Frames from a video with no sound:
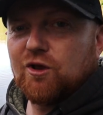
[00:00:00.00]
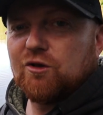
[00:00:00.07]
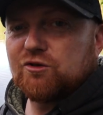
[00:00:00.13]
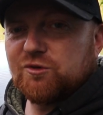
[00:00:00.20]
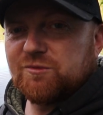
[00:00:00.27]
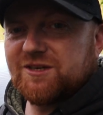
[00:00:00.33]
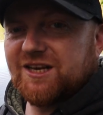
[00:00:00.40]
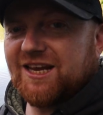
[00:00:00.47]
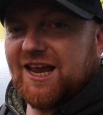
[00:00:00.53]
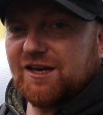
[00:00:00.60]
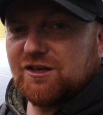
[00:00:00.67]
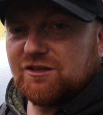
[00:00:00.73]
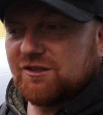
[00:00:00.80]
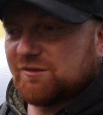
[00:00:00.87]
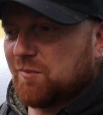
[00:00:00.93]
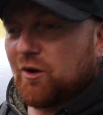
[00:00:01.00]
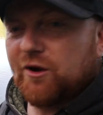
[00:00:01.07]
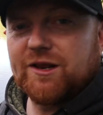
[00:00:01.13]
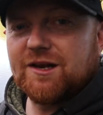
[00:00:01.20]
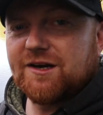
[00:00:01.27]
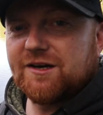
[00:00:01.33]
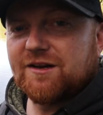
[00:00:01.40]
close-ups of kettles
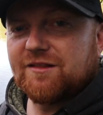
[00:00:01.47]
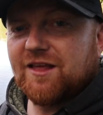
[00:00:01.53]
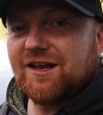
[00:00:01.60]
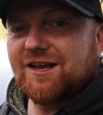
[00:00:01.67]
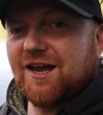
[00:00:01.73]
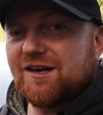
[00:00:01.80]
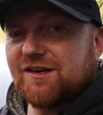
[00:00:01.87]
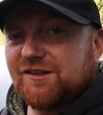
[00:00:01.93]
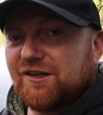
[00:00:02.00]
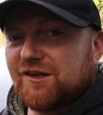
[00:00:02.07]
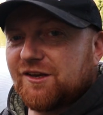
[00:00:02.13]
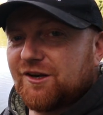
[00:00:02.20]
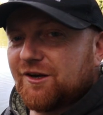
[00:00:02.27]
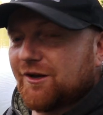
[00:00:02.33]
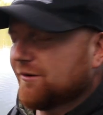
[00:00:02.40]
boiling and that kind of thing, you